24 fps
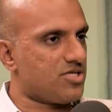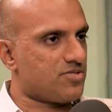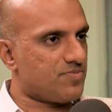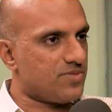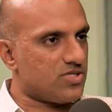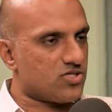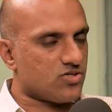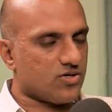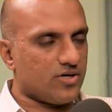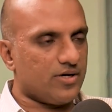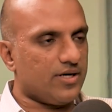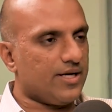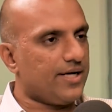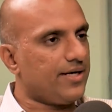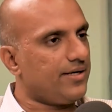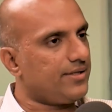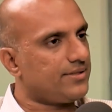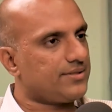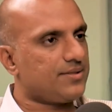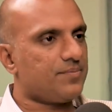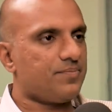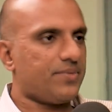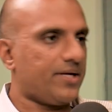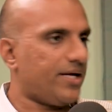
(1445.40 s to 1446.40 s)
investments
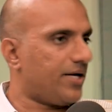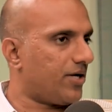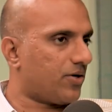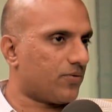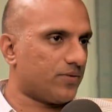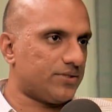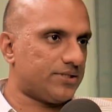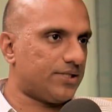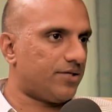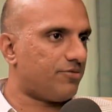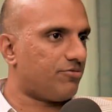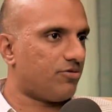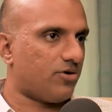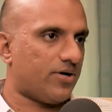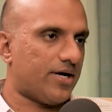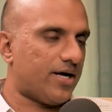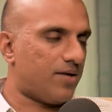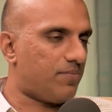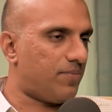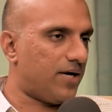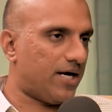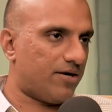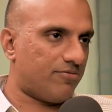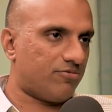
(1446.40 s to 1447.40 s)
online is a prerequisite
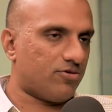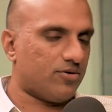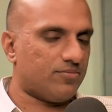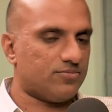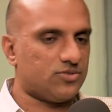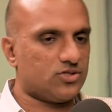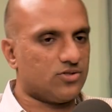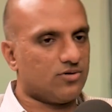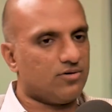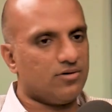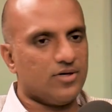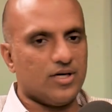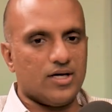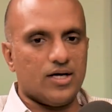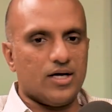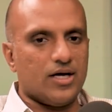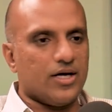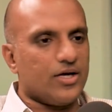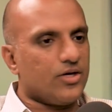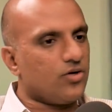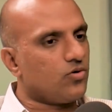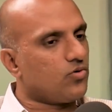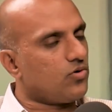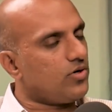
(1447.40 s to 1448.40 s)
for our platform. So
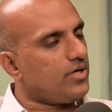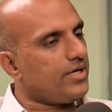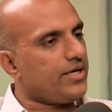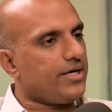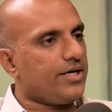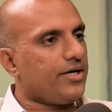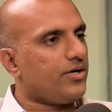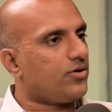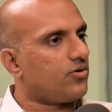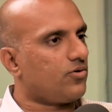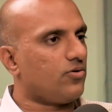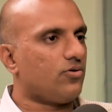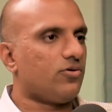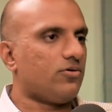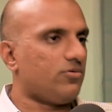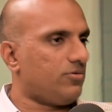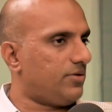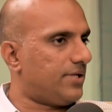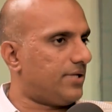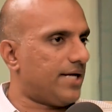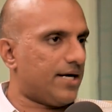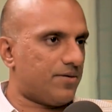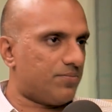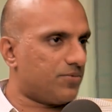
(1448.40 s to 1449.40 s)
you only need to
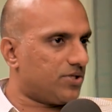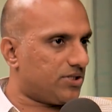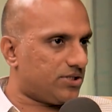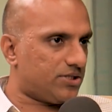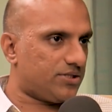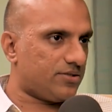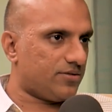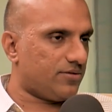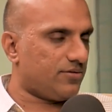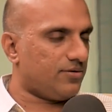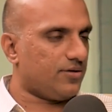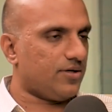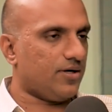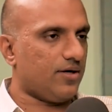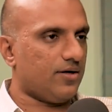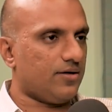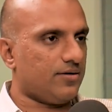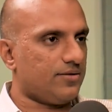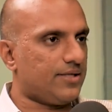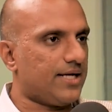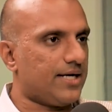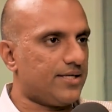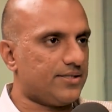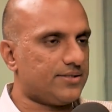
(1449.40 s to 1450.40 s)
know that much.
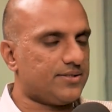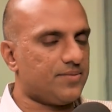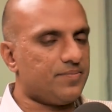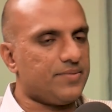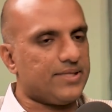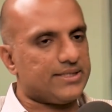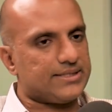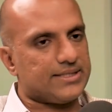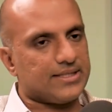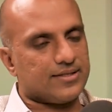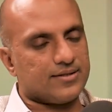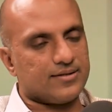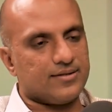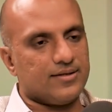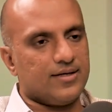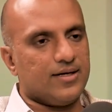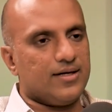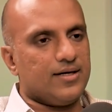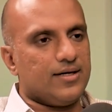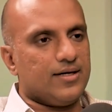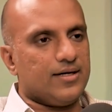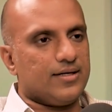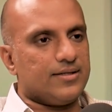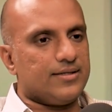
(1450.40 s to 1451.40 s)
That is the basic.
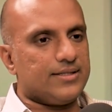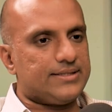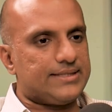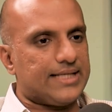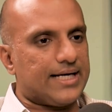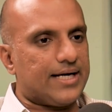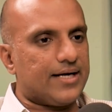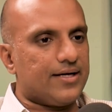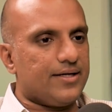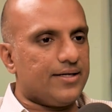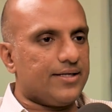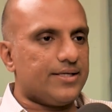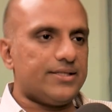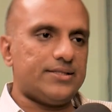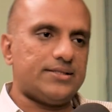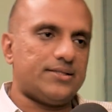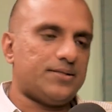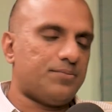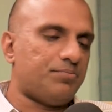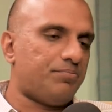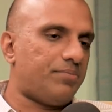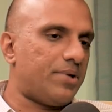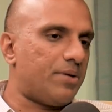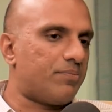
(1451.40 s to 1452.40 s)
The second
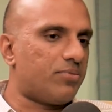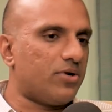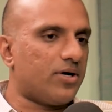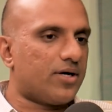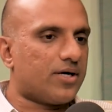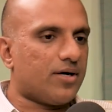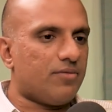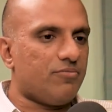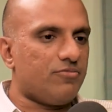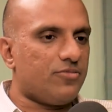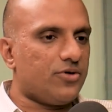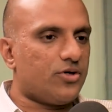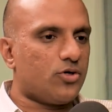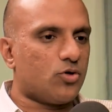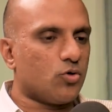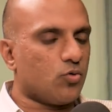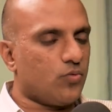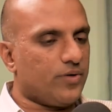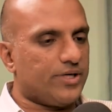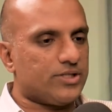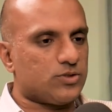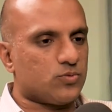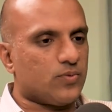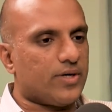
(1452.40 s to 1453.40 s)
is people come with
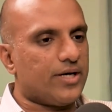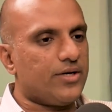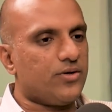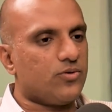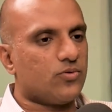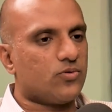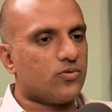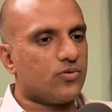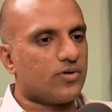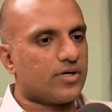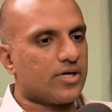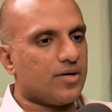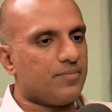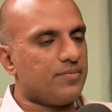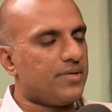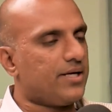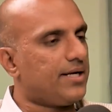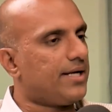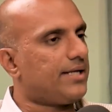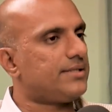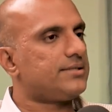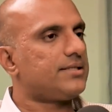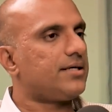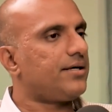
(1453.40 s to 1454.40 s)
two ways. One, you could
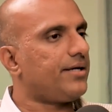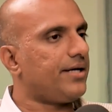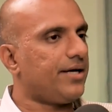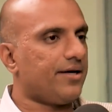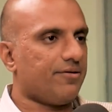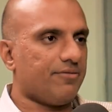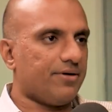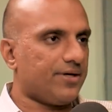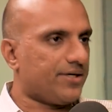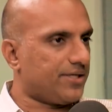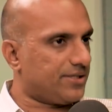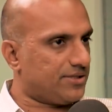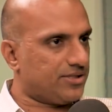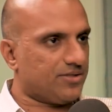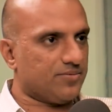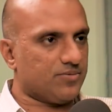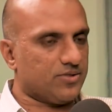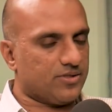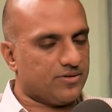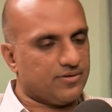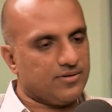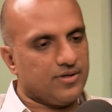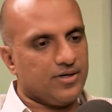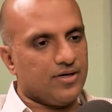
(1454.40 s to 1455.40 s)
come in as a DIY
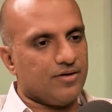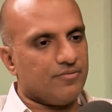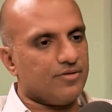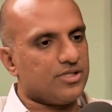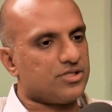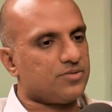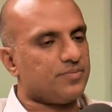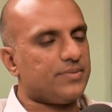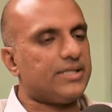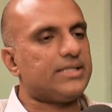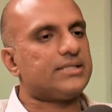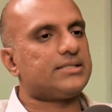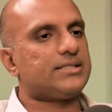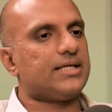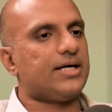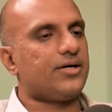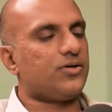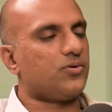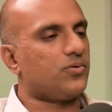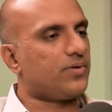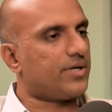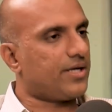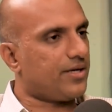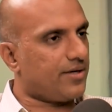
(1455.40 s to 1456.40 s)
customer, which means
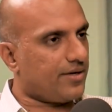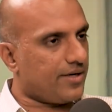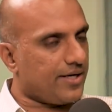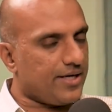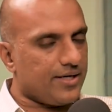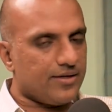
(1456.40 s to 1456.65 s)
that you can